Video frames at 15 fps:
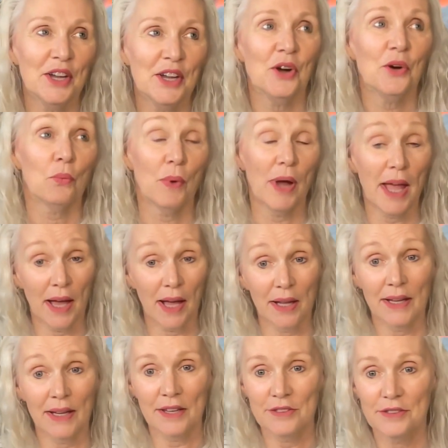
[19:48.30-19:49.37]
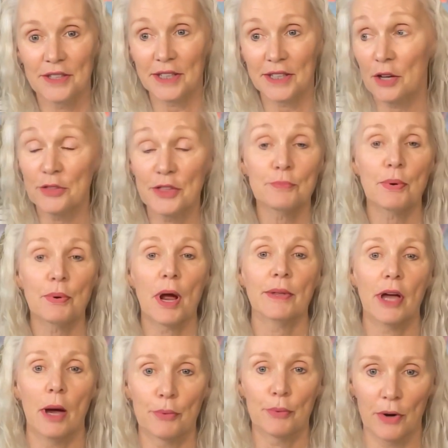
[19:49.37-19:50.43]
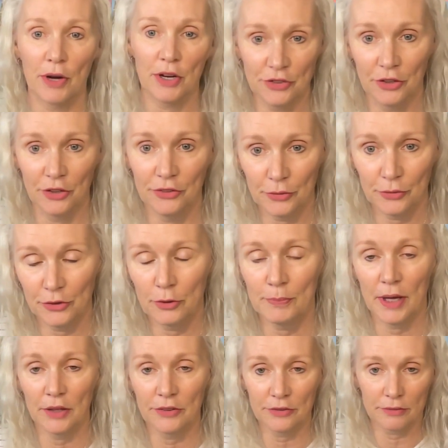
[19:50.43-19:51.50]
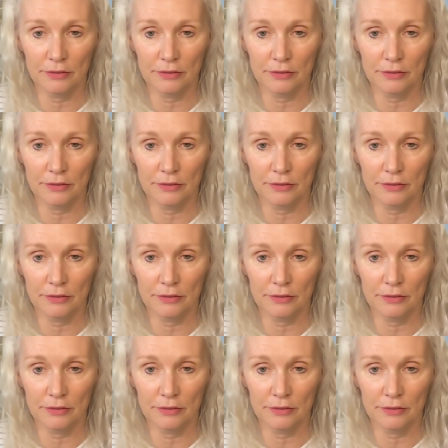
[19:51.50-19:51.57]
well, I think probably operations was the best